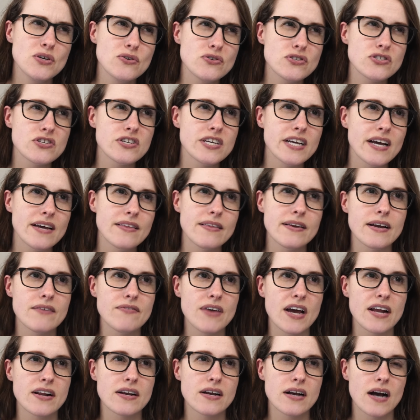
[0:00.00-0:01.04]
Usually, I think
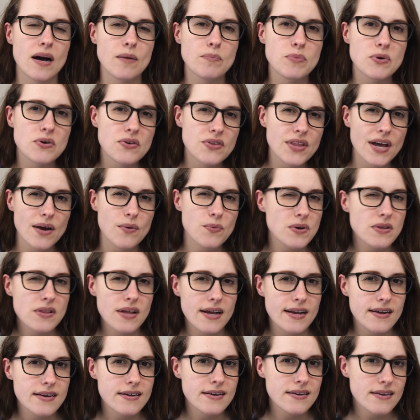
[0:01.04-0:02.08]
I've had a couple that were
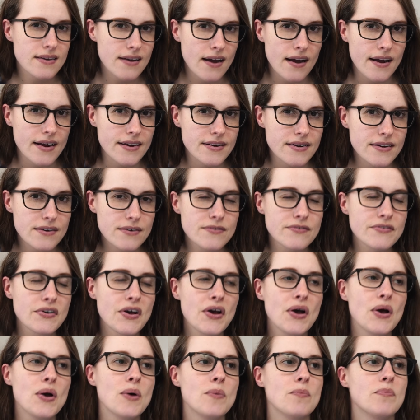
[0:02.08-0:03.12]
like kind of,
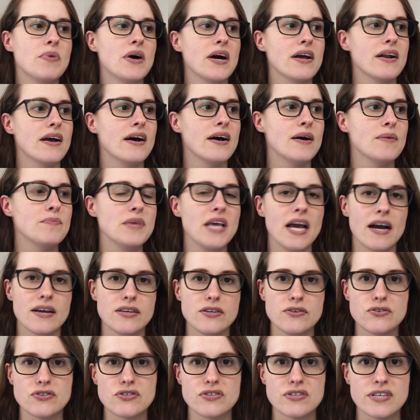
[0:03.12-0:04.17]
but um, yeah,
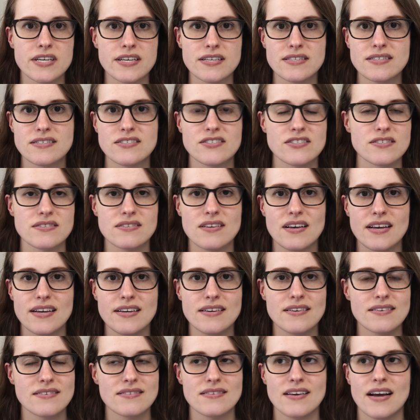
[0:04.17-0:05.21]
usually it's just
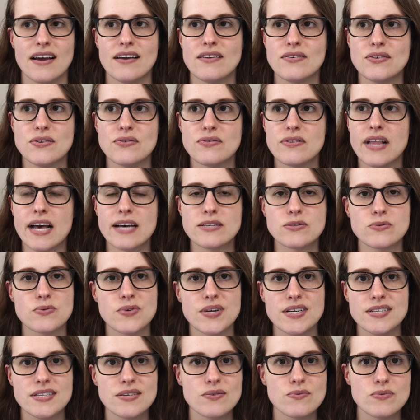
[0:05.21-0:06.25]
like, I don't know, the last
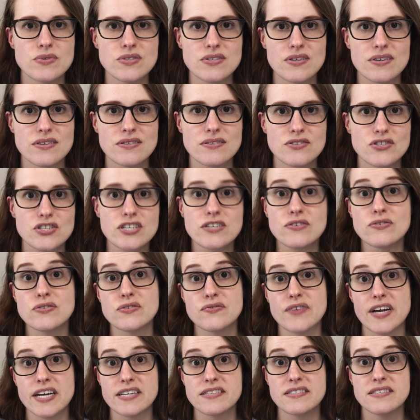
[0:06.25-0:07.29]
one I did was on the
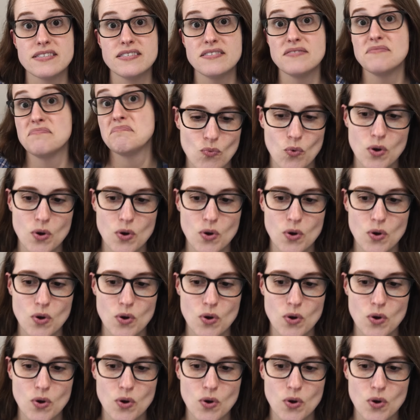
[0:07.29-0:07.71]
shingles vaccine.